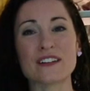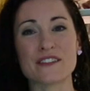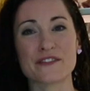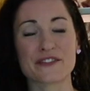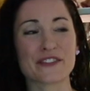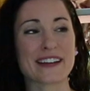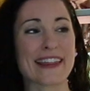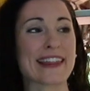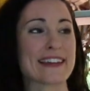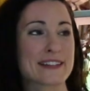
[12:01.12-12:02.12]
of
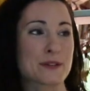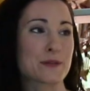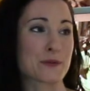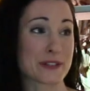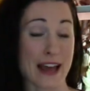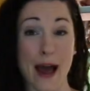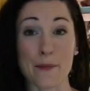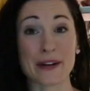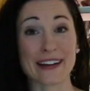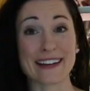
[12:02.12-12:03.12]
this was
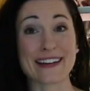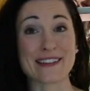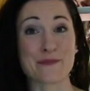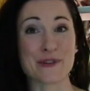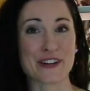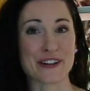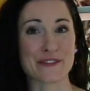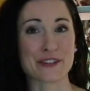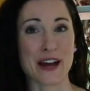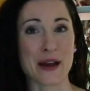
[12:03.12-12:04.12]
happening in the period
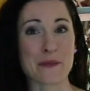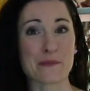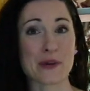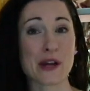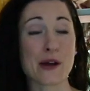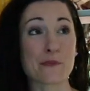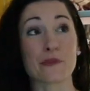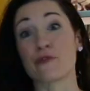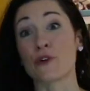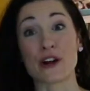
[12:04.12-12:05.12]
of time
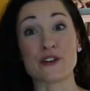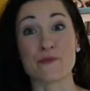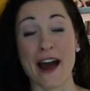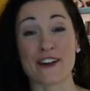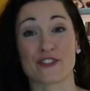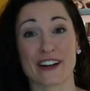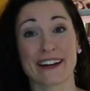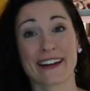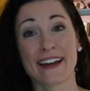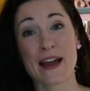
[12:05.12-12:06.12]
before I knew
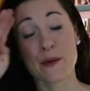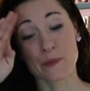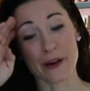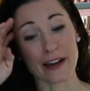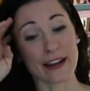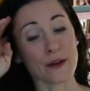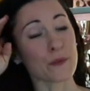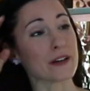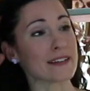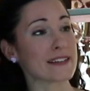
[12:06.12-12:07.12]
Patrick. But it
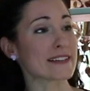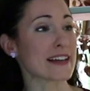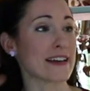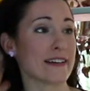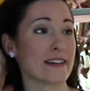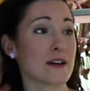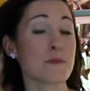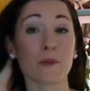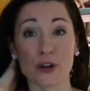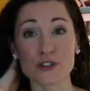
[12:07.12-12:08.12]
was in
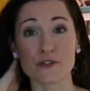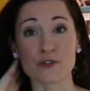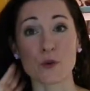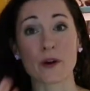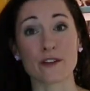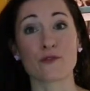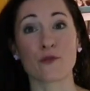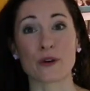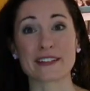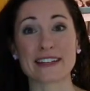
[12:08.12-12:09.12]
March of
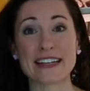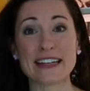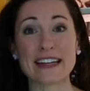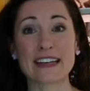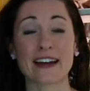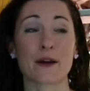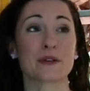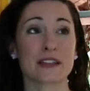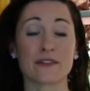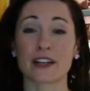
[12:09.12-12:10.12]
2014, I
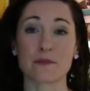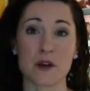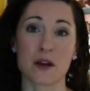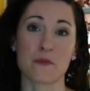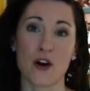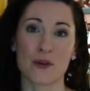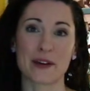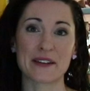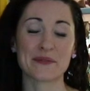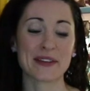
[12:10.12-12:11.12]
was living in my
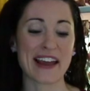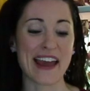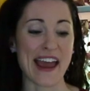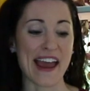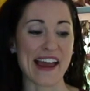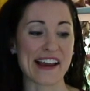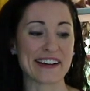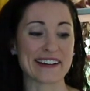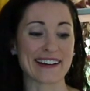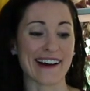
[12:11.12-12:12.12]
apartment,
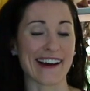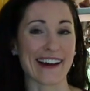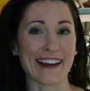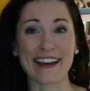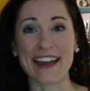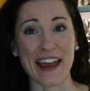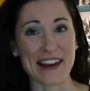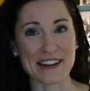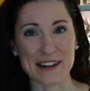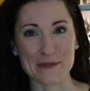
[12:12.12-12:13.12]
and I
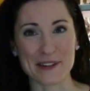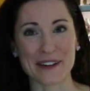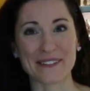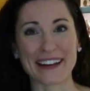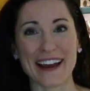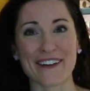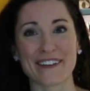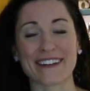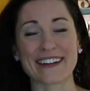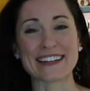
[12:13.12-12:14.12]
ended up going
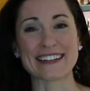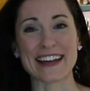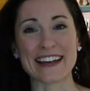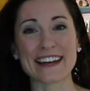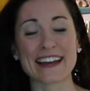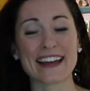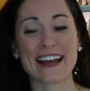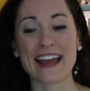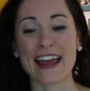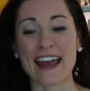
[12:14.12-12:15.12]
out on a date.
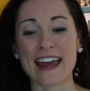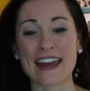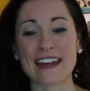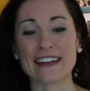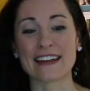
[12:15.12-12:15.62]
And